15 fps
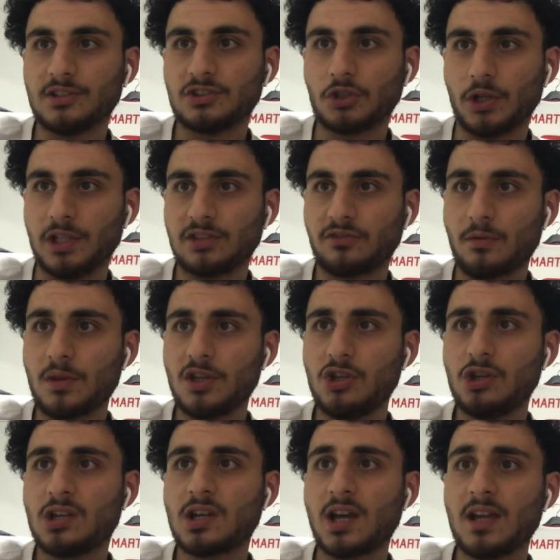So he's from the
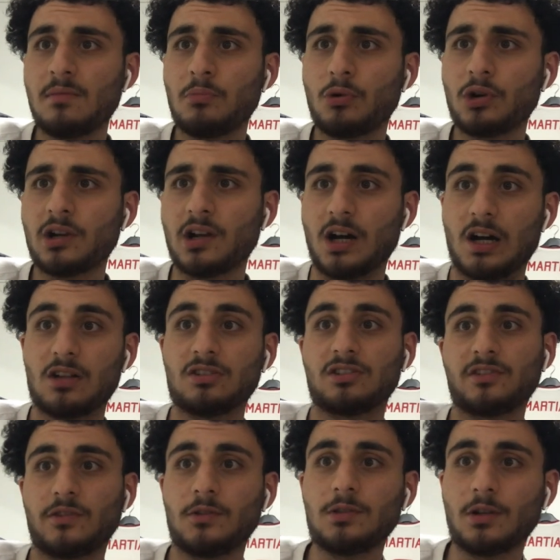UK. Born in
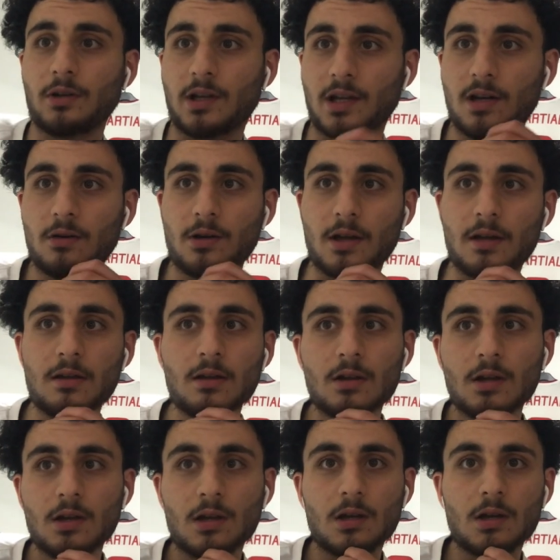Huddersfield. Okay, okay.
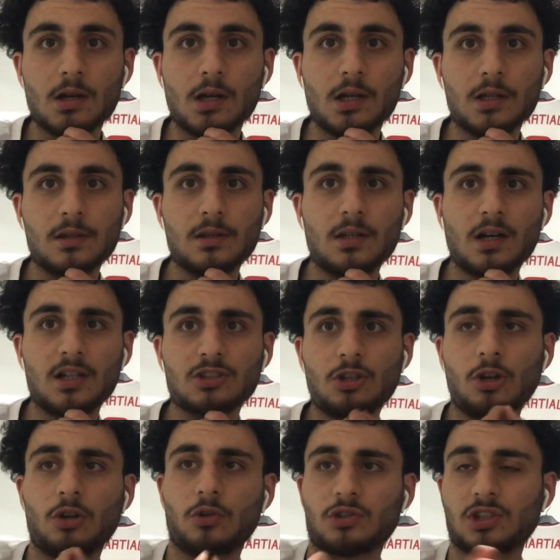And it's
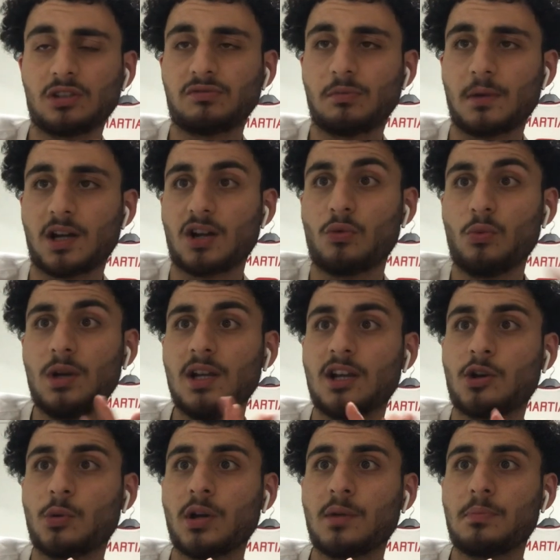got transfer market really
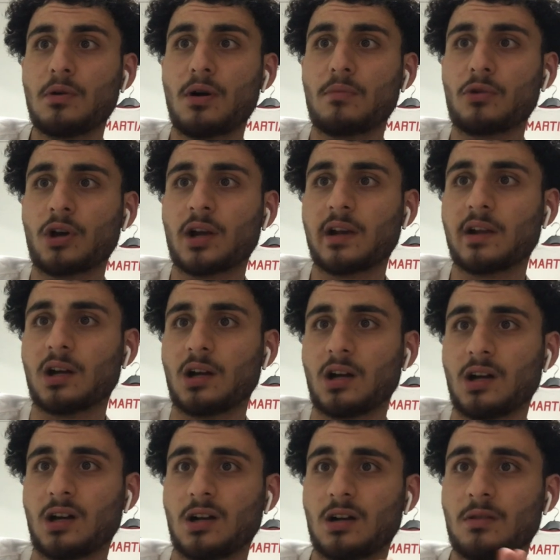quick, bro. I'm not going
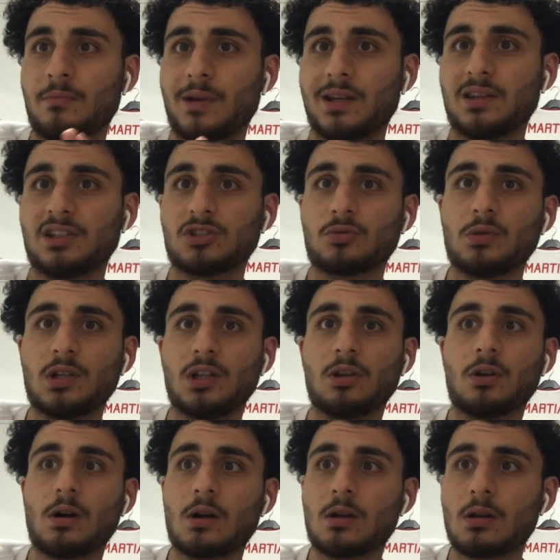to make this really
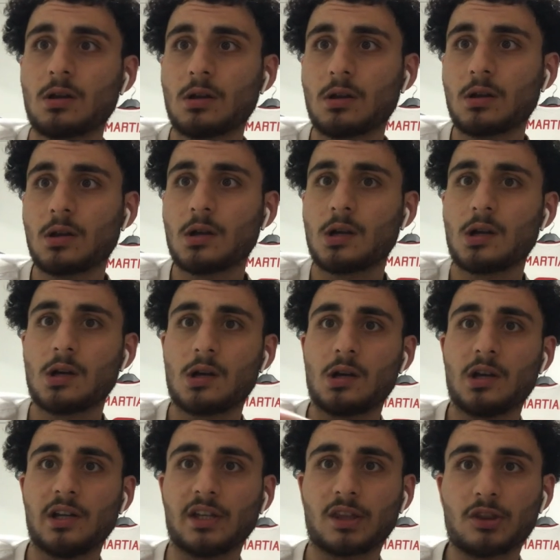long.
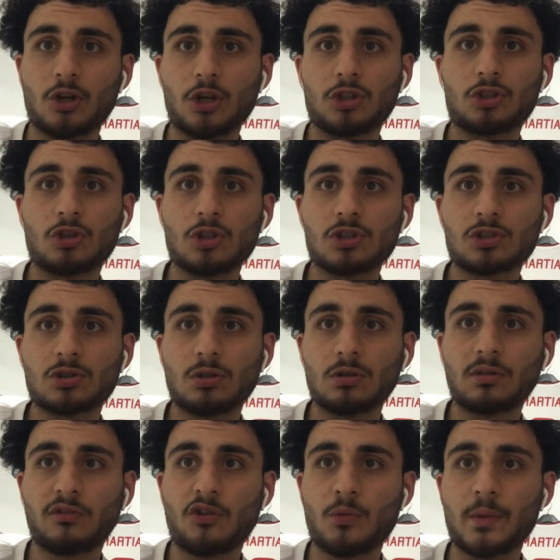He's 32 years
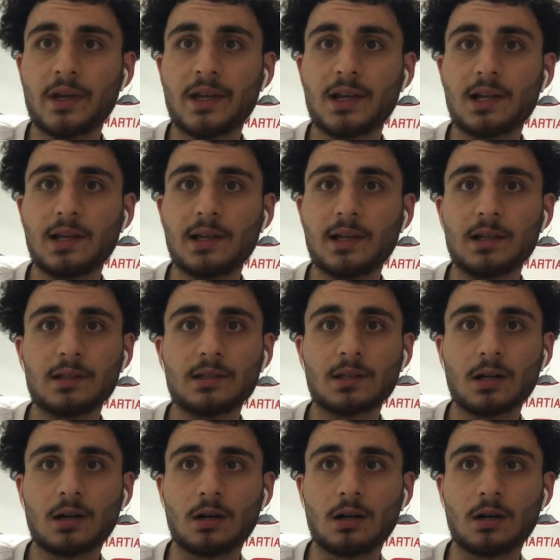old, from England.